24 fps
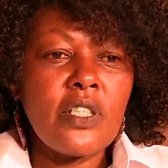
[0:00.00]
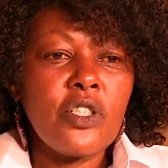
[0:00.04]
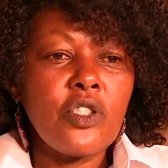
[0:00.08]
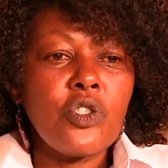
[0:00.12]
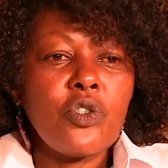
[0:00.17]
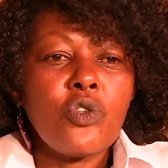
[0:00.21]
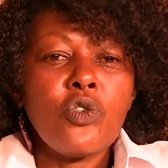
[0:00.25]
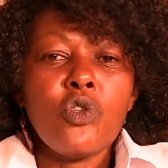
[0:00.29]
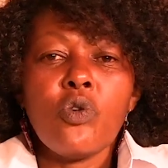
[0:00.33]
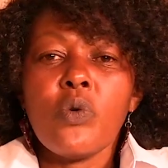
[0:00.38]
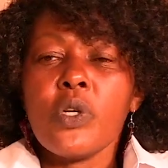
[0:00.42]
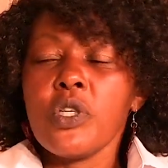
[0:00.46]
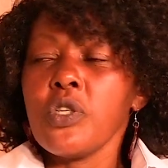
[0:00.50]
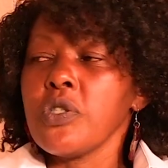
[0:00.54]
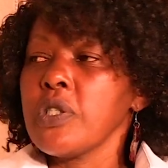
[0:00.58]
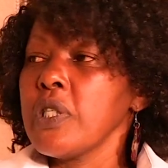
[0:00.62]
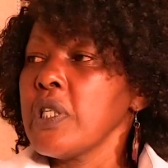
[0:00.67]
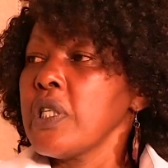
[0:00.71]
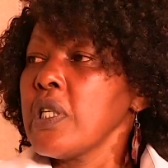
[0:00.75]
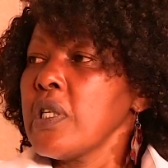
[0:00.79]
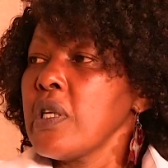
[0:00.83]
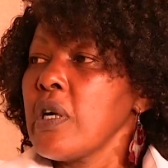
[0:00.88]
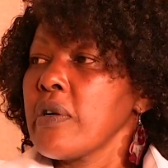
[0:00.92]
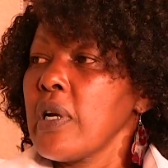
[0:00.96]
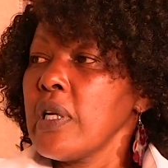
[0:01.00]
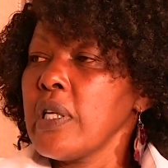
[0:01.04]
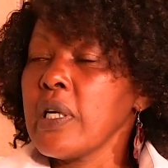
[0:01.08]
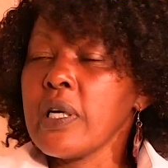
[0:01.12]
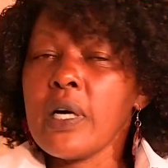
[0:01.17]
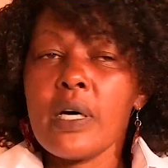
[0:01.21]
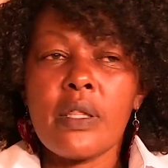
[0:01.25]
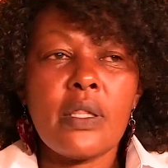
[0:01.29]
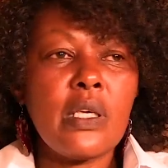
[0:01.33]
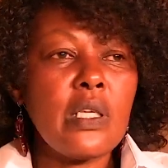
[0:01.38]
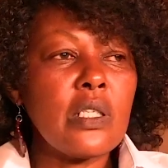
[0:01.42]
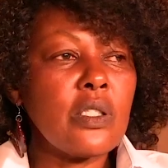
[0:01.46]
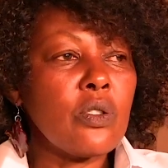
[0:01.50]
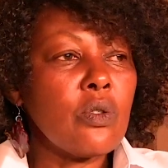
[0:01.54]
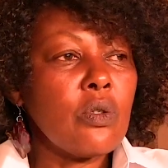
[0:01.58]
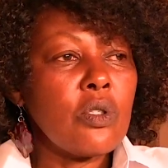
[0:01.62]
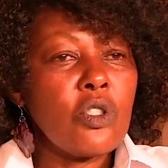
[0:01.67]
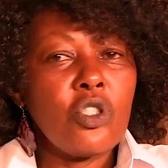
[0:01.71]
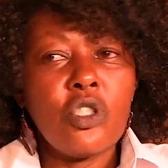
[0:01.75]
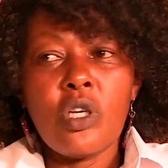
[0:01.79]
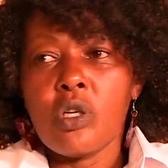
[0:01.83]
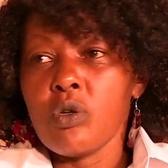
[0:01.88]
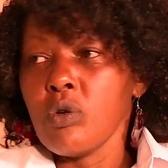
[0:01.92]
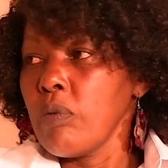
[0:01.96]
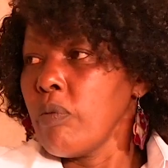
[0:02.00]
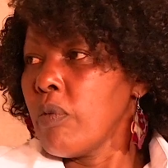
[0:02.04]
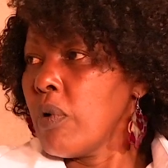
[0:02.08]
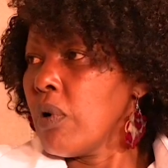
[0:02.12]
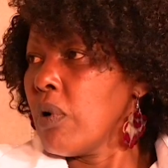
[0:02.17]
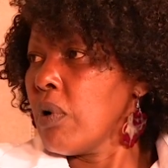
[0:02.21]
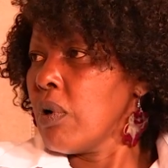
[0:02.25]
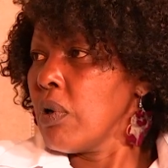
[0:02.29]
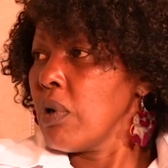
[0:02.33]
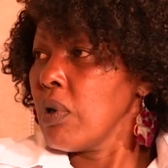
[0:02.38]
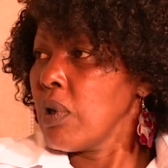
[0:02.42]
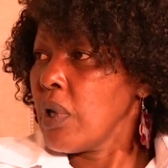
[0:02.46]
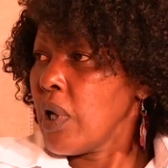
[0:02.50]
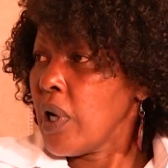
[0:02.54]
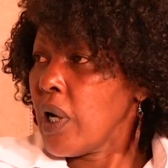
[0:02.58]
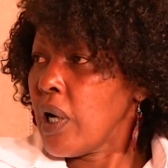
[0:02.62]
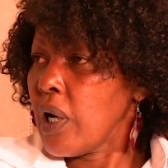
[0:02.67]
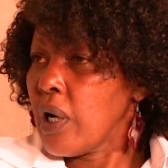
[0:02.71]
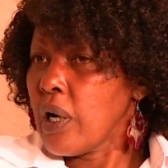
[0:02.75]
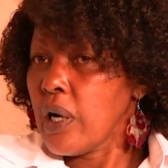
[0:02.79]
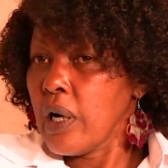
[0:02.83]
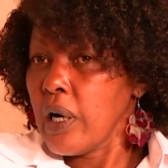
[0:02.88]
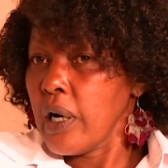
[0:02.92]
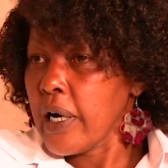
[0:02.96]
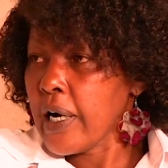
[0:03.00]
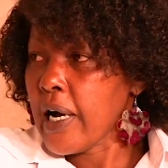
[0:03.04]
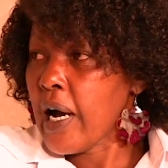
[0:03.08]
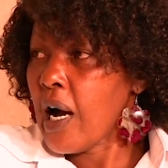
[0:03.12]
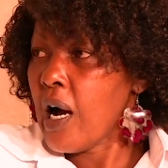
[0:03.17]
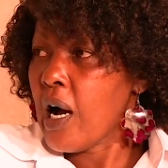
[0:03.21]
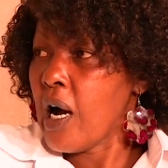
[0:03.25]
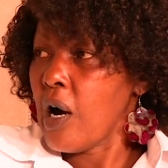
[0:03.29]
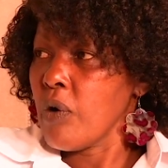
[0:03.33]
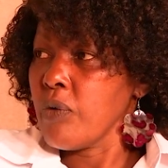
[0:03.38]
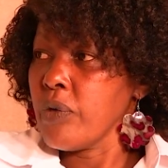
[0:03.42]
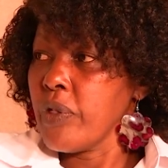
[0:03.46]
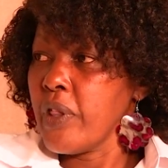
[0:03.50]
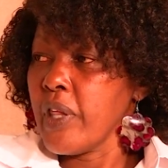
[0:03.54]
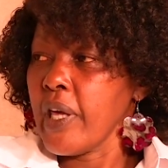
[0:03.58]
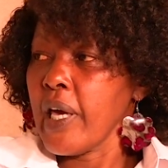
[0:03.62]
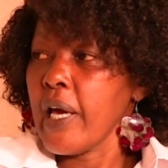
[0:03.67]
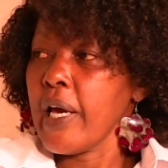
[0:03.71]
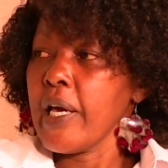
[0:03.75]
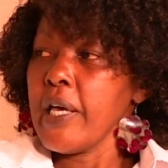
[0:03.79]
things you do when you sit in a rally car? This is not your normal car out there.